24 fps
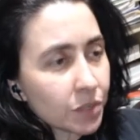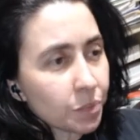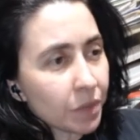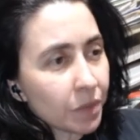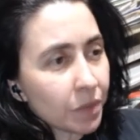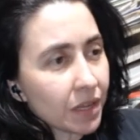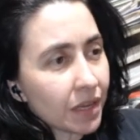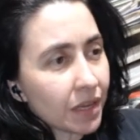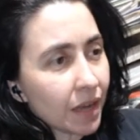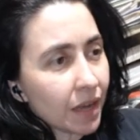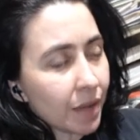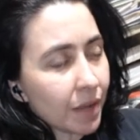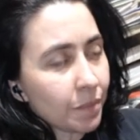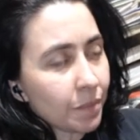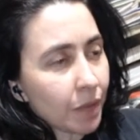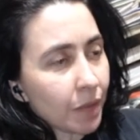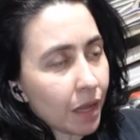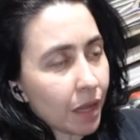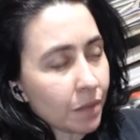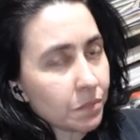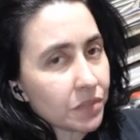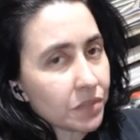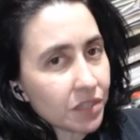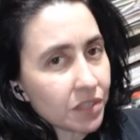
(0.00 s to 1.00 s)
but
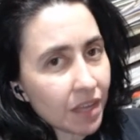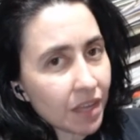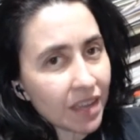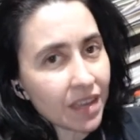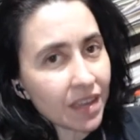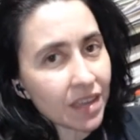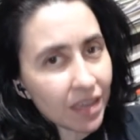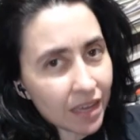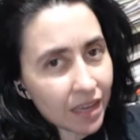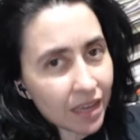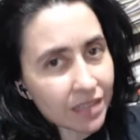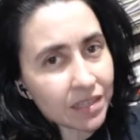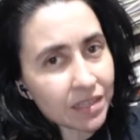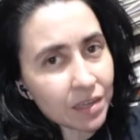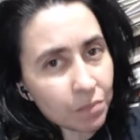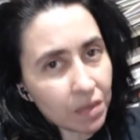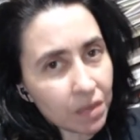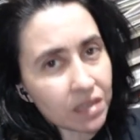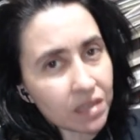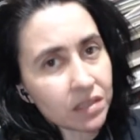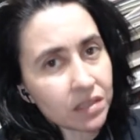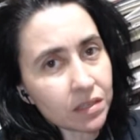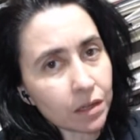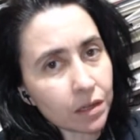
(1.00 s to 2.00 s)
I'm second guessing
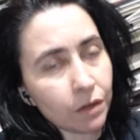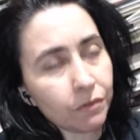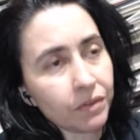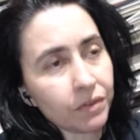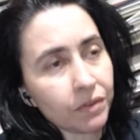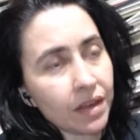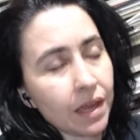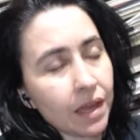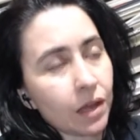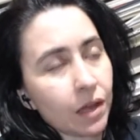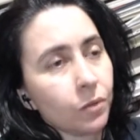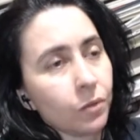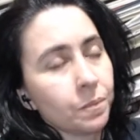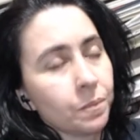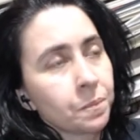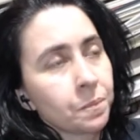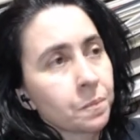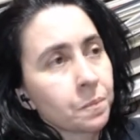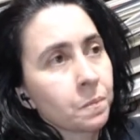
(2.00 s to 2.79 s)
myself now.